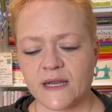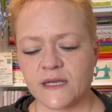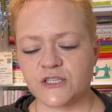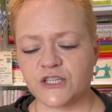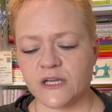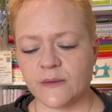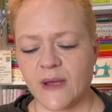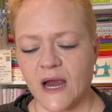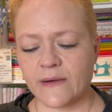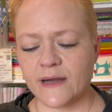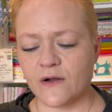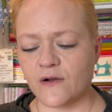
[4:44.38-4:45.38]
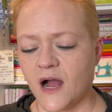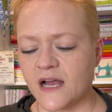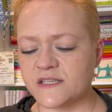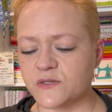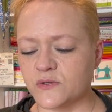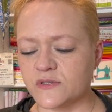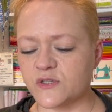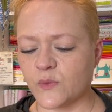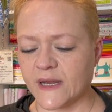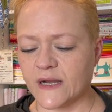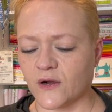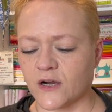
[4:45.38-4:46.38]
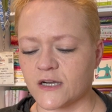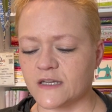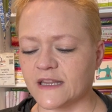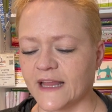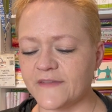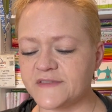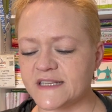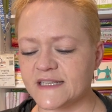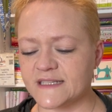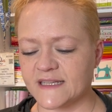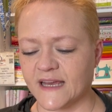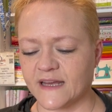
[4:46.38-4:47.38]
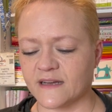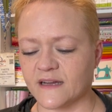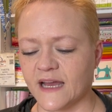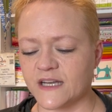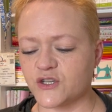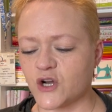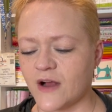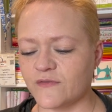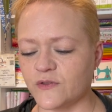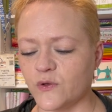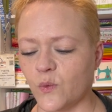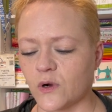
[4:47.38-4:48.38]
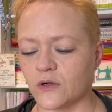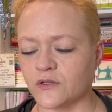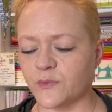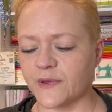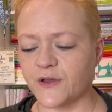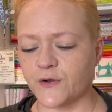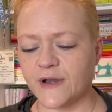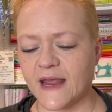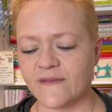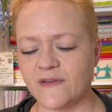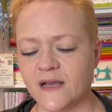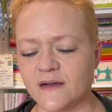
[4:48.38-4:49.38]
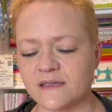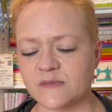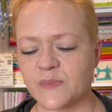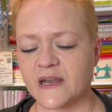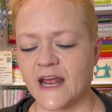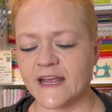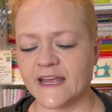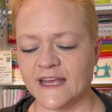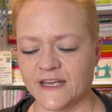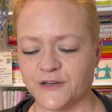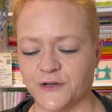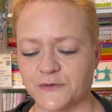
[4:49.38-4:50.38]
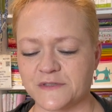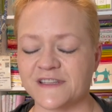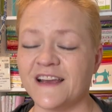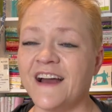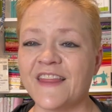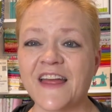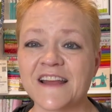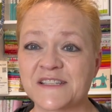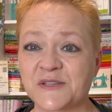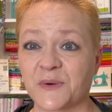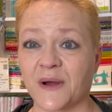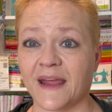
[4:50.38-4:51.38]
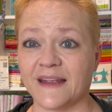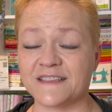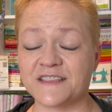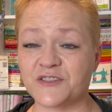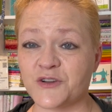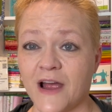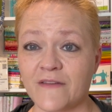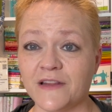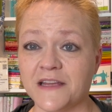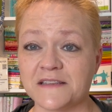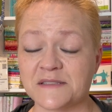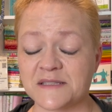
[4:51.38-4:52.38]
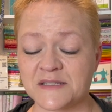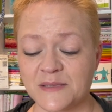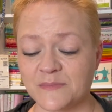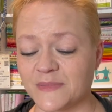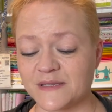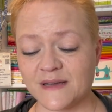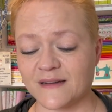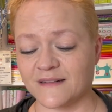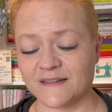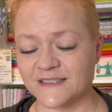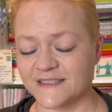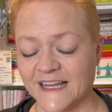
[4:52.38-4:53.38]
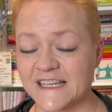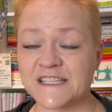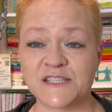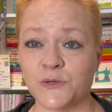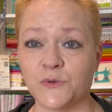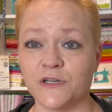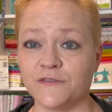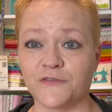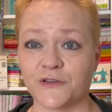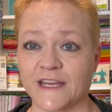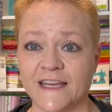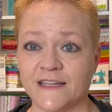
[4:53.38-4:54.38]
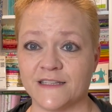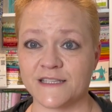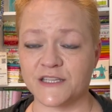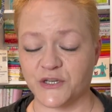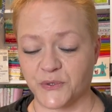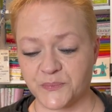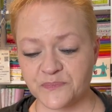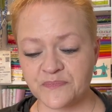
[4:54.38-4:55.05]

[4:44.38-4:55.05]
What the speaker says: she married her high school sweetheart, left Indiana, and traveled the world with her Navy husband and kiddos. That's great. Traveling is, it's so good for the kids too.